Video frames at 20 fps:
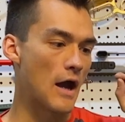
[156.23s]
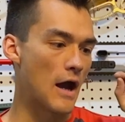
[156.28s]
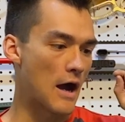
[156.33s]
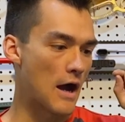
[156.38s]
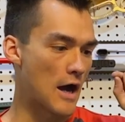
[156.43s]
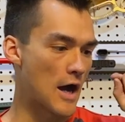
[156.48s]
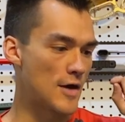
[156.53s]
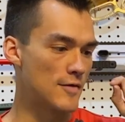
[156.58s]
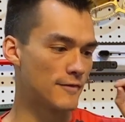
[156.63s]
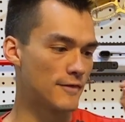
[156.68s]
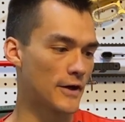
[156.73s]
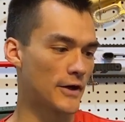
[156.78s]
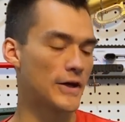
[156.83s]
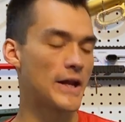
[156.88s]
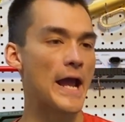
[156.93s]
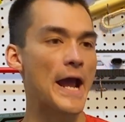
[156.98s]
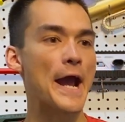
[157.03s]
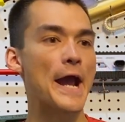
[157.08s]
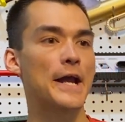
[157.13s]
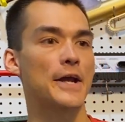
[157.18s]

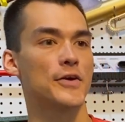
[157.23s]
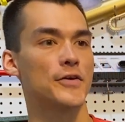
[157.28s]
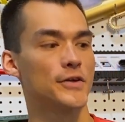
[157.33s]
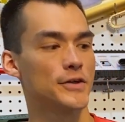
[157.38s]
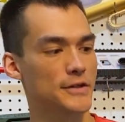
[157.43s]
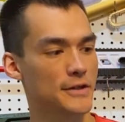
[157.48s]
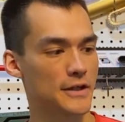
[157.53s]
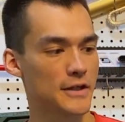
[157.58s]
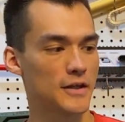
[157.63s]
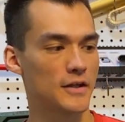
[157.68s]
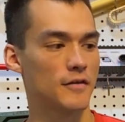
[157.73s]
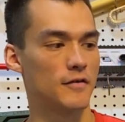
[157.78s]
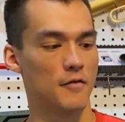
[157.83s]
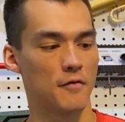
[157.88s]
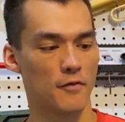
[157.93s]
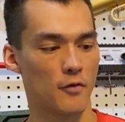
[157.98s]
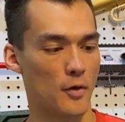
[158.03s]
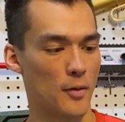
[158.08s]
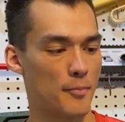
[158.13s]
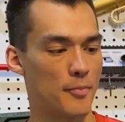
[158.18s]
accurately
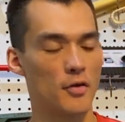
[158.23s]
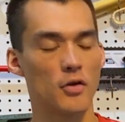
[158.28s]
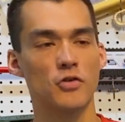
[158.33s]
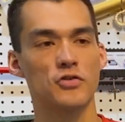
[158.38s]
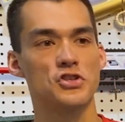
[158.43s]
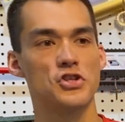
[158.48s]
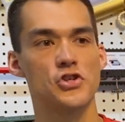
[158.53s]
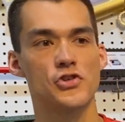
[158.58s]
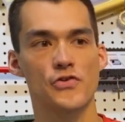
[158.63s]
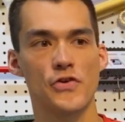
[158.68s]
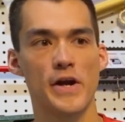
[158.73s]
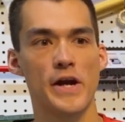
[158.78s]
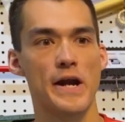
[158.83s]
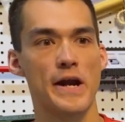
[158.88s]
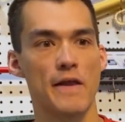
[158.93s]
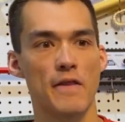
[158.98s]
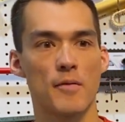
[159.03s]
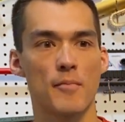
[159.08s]
for a build just straight out of